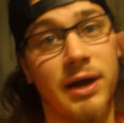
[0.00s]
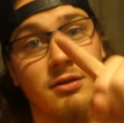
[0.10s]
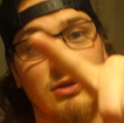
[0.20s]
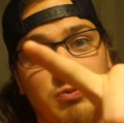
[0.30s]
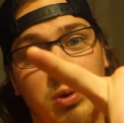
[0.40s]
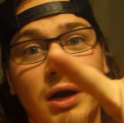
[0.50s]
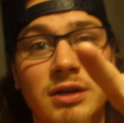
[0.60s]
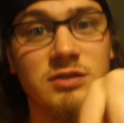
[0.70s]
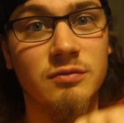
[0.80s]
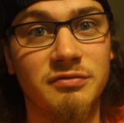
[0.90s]
out those
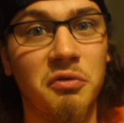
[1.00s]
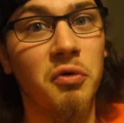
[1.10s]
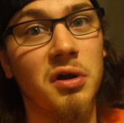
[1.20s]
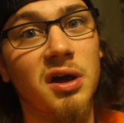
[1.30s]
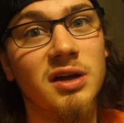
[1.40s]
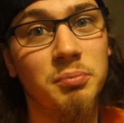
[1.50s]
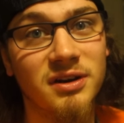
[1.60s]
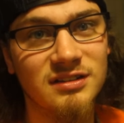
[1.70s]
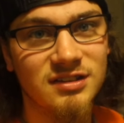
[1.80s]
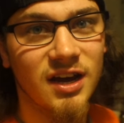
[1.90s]
playlists from Florida,
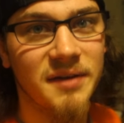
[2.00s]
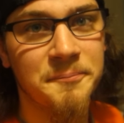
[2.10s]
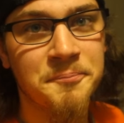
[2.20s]
pretty tight.